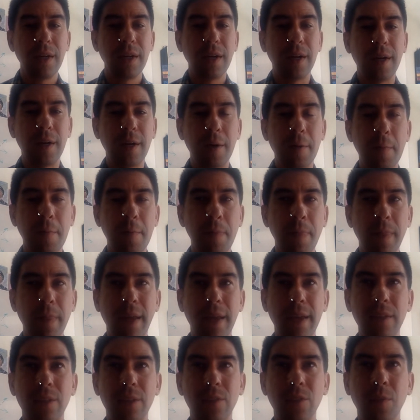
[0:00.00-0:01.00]

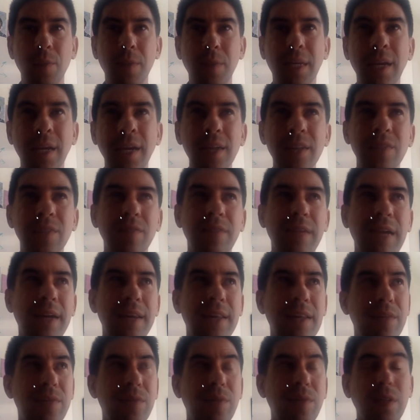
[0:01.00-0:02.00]
And so because of that,
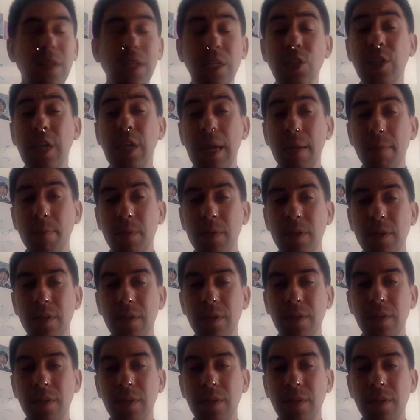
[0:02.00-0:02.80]
they've really shaped